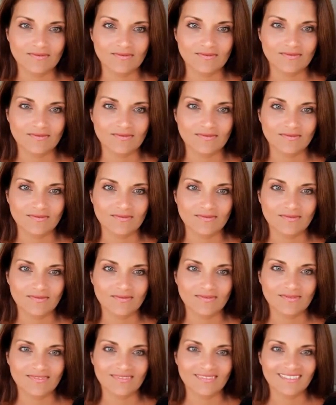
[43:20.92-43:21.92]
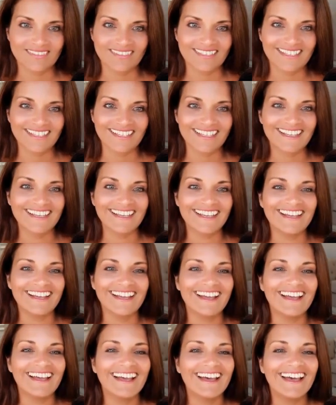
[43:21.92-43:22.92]

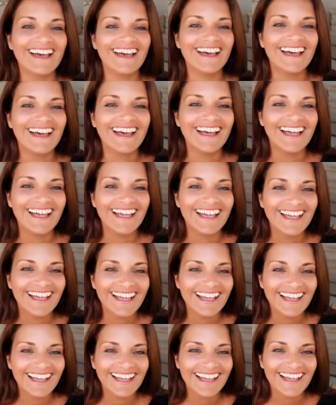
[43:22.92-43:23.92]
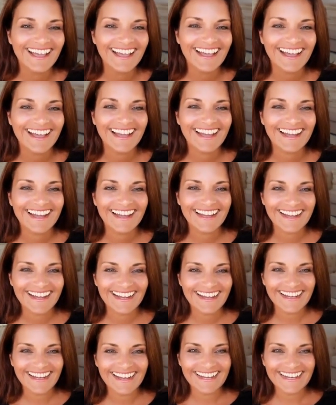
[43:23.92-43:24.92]

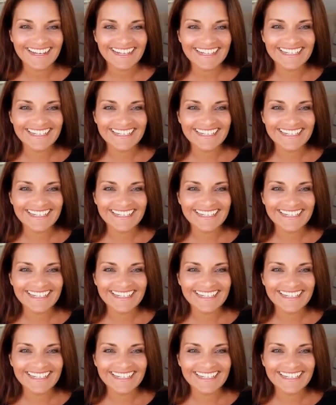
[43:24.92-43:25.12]
[no speech]